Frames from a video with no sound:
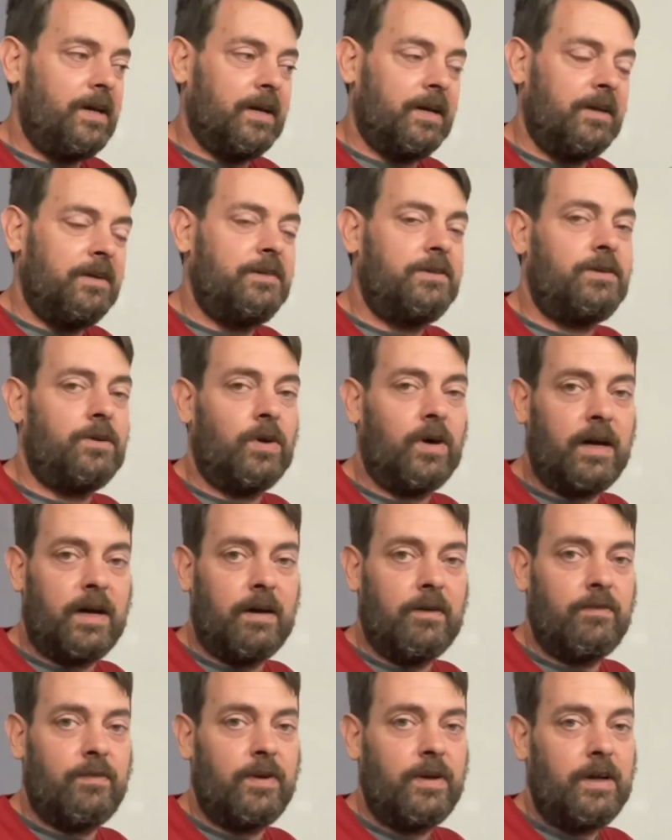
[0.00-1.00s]
At least you'll
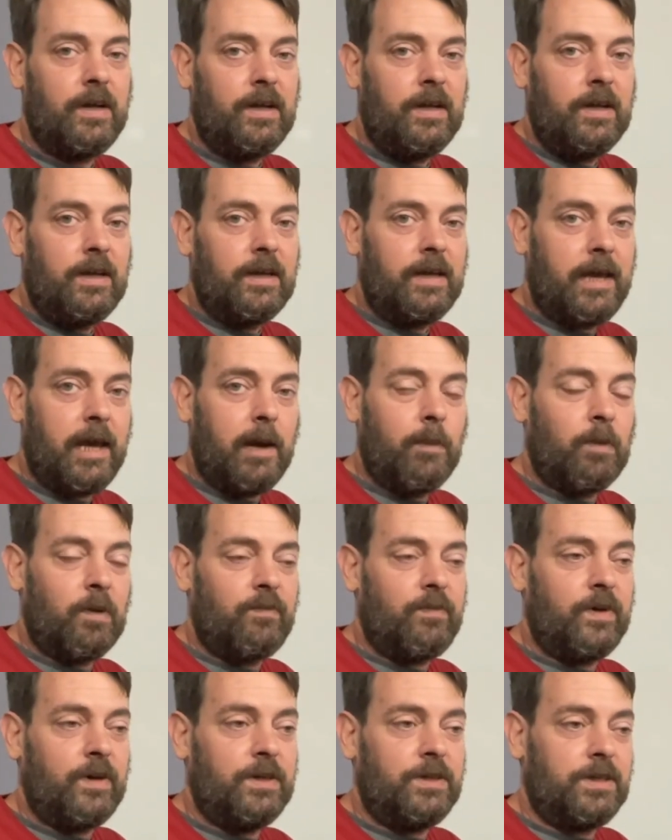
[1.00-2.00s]
have camera
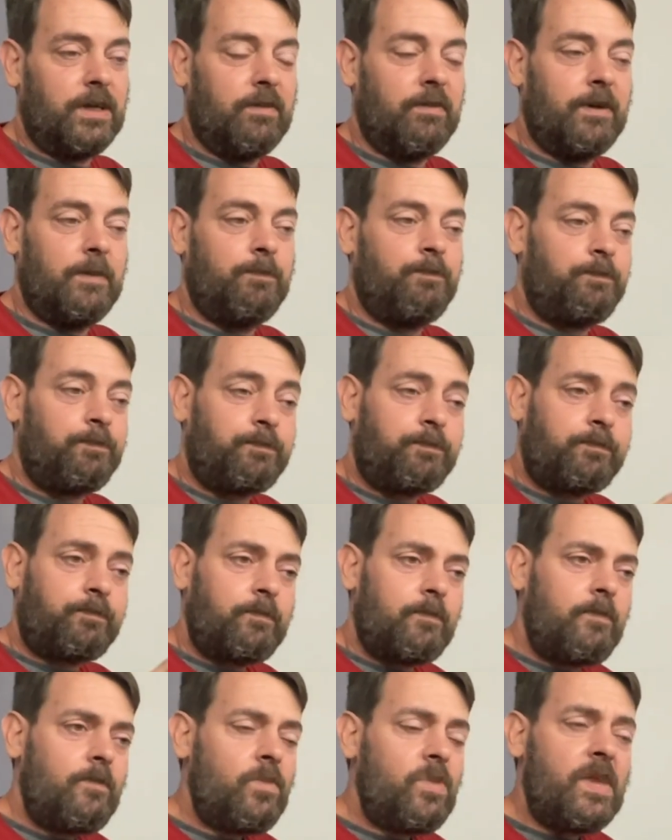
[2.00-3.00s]
footage of it.
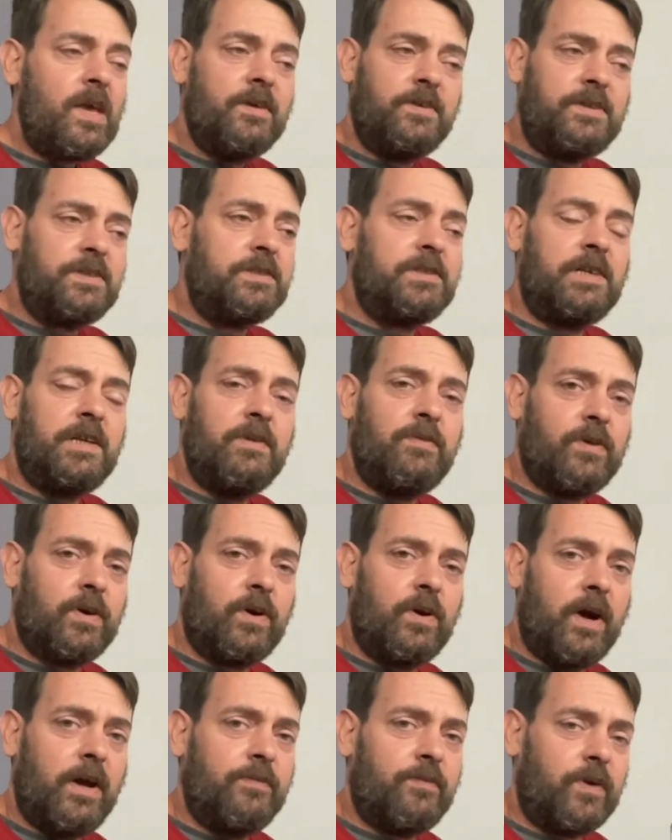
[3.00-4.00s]
This is even
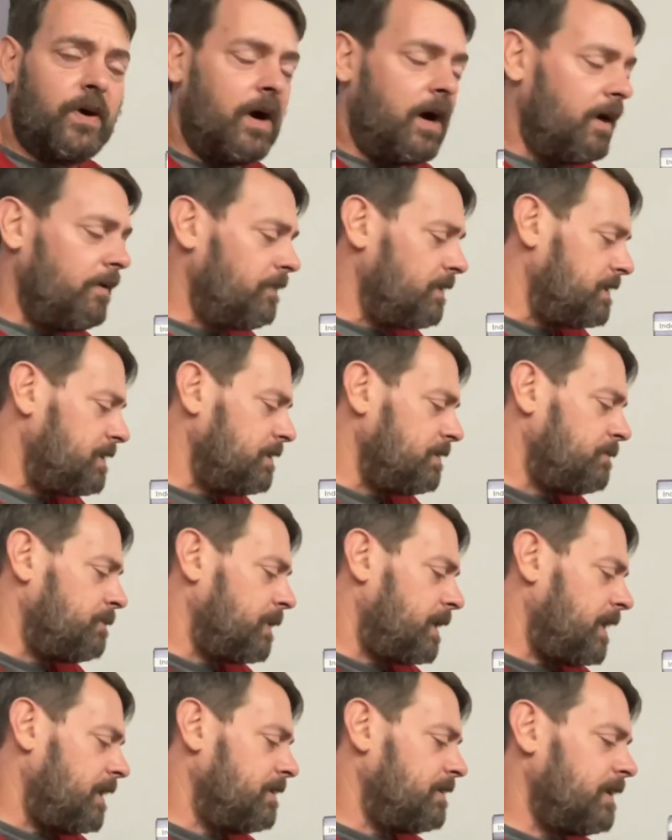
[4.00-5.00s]
great for offices
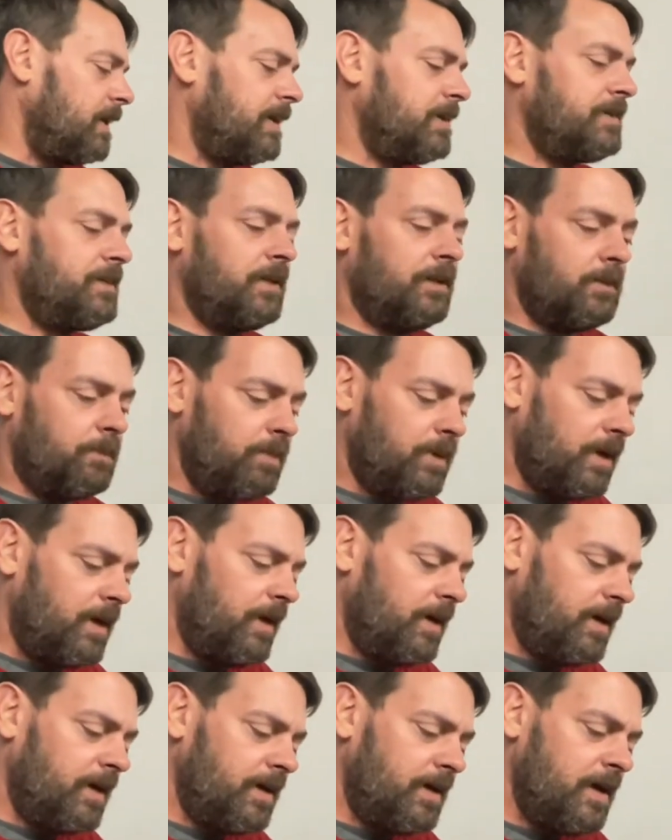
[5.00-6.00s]
because, like I said, the
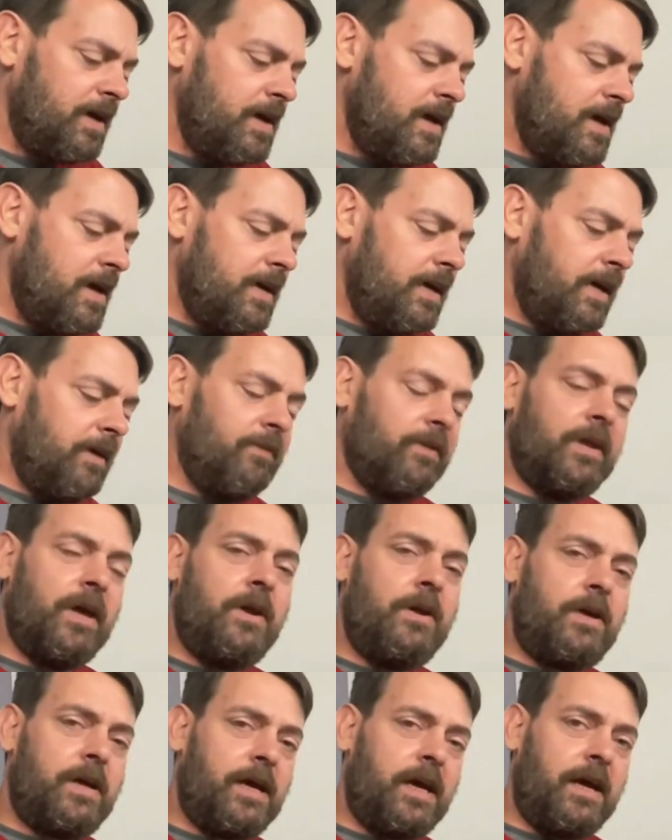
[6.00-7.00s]
plug, even though
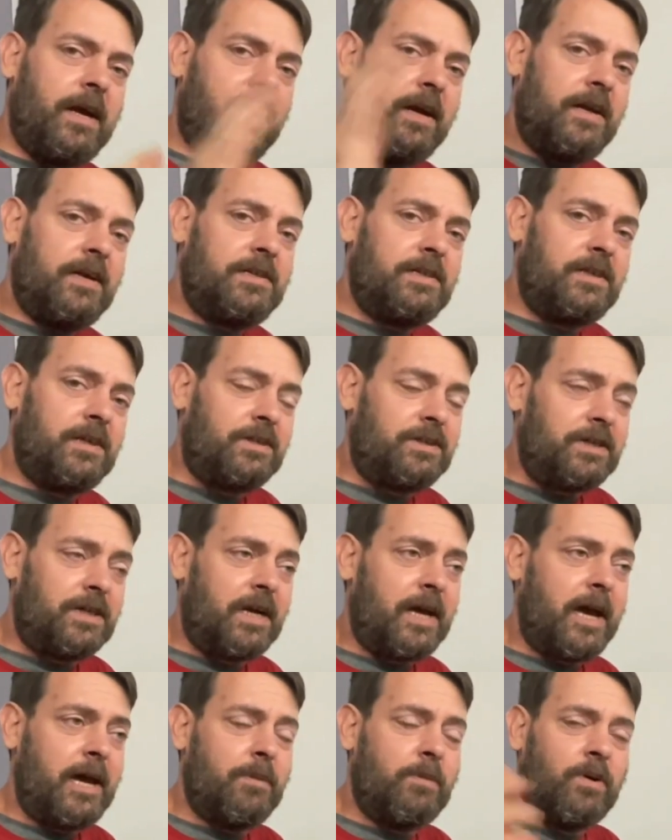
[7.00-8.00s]
you can get an extension
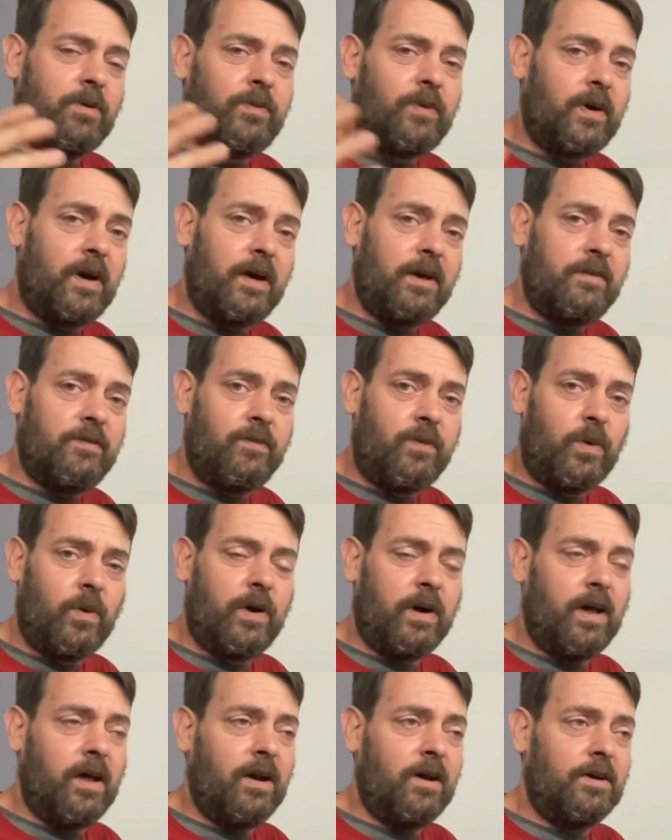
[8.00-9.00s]
cable for like
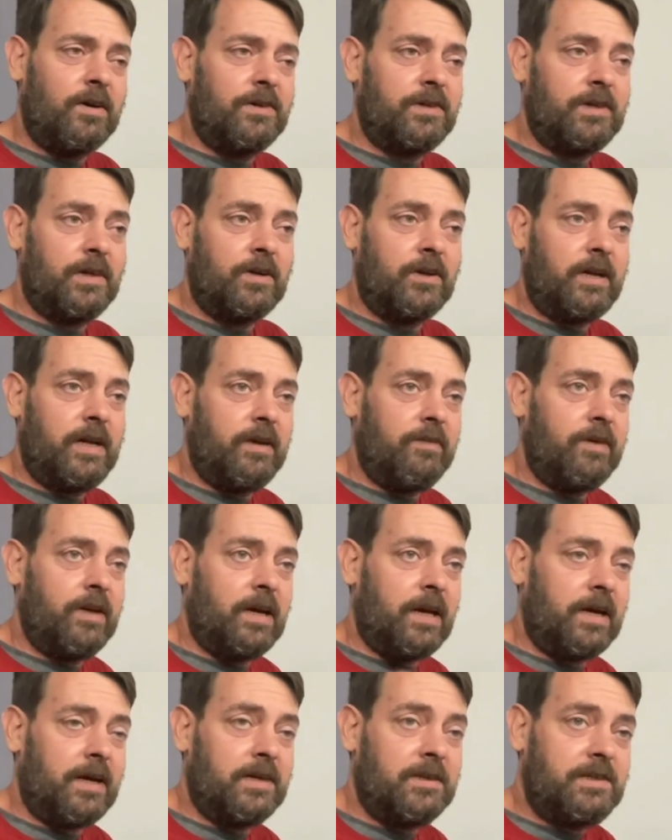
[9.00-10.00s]
$4, that'll give it
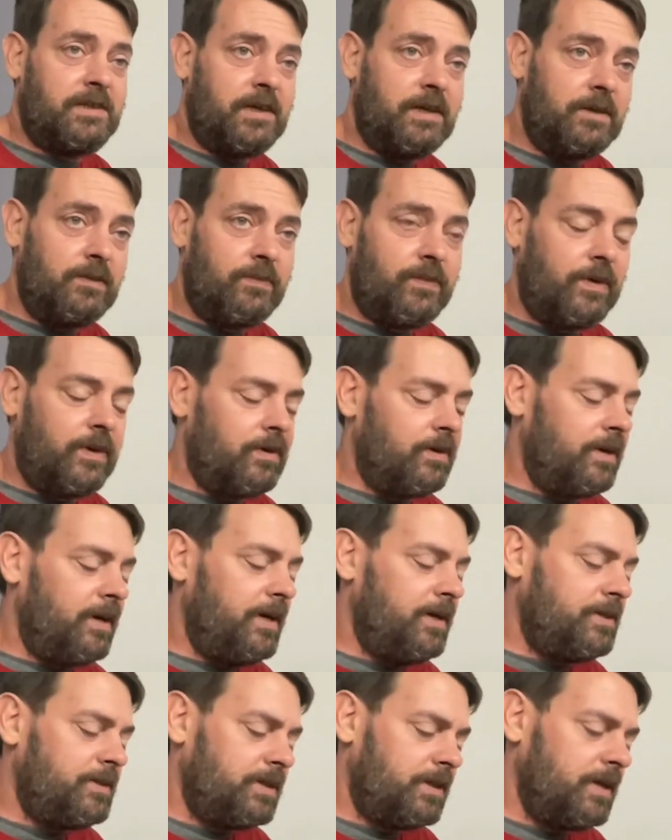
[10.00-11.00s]
like a 10-foot reach.